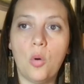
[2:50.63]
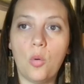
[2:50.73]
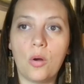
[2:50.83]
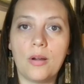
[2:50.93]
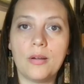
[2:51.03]

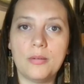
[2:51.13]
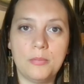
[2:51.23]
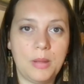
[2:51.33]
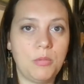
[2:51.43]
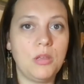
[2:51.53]
or
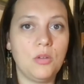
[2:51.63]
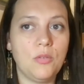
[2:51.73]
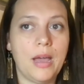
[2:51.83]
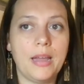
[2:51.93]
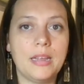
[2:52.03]
maybe
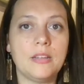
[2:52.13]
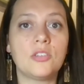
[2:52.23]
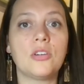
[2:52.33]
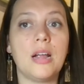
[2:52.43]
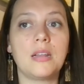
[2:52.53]
you've had a
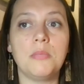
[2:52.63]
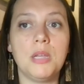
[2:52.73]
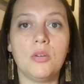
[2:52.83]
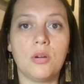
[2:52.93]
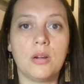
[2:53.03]

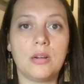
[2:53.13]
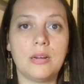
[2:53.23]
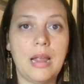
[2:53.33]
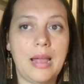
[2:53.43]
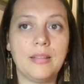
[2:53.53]
hysterectomy
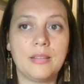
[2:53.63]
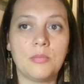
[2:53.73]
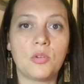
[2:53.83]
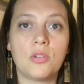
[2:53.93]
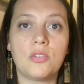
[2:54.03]
or had
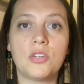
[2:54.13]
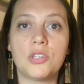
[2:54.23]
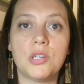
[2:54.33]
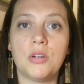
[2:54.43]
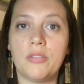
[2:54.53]
some sort of
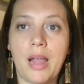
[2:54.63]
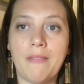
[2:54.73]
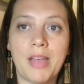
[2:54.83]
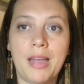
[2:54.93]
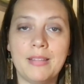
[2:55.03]
surgery or
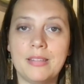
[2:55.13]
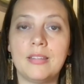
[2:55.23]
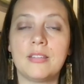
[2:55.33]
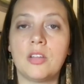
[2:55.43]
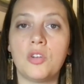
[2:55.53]
have had
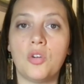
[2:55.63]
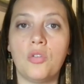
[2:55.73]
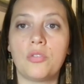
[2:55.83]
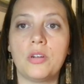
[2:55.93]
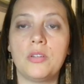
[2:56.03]
cysts on your
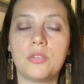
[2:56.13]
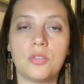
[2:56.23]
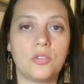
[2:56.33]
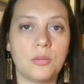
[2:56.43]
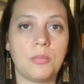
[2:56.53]
ovaries
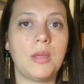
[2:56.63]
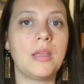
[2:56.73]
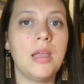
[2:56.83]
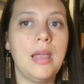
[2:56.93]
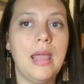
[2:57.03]
or
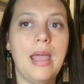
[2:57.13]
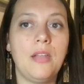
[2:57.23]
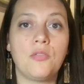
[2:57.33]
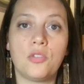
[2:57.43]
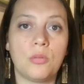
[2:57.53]
something,
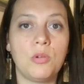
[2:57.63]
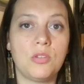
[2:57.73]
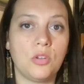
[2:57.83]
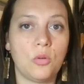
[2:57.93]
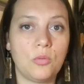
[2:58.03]
and for some
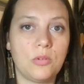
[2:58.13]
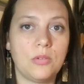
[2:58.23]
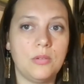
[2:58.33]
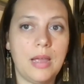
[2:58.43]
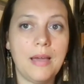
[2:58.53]
reason don't
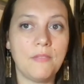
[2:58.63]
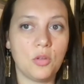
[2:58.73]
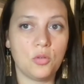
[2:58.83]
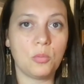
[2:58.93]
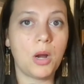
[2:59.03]
have
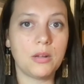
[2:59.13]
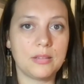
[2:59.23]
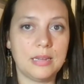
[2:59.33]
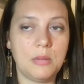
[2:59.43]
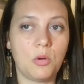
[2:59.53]
those
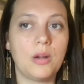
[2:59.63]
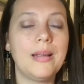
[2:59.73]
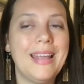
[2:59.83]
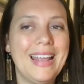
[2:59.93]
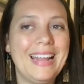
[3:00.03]
parts anymore.
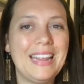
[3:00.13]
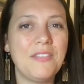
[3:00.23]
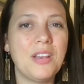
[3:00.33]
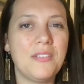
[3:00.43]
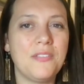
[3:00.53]
And
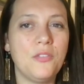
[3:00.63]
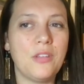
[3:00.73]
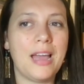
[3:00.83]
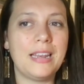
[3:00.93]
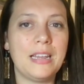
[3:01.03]
even if you've had a